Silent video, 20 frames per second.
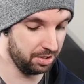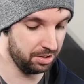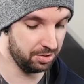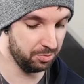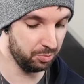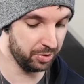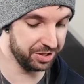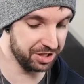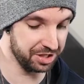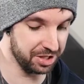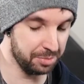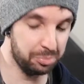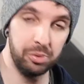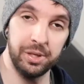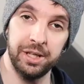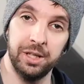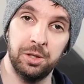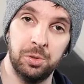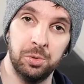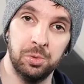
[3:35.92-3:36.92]
Which is a
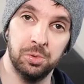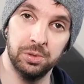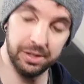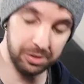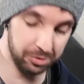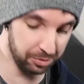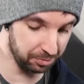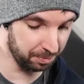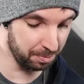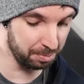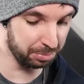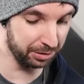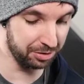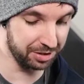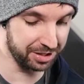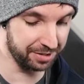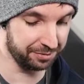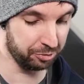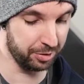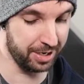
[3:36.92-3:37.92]
pretty cool little
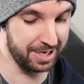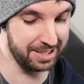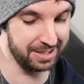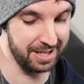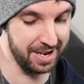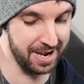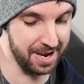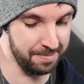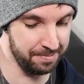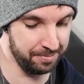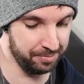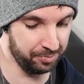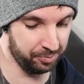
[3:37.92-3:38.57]
bluesy phrase there.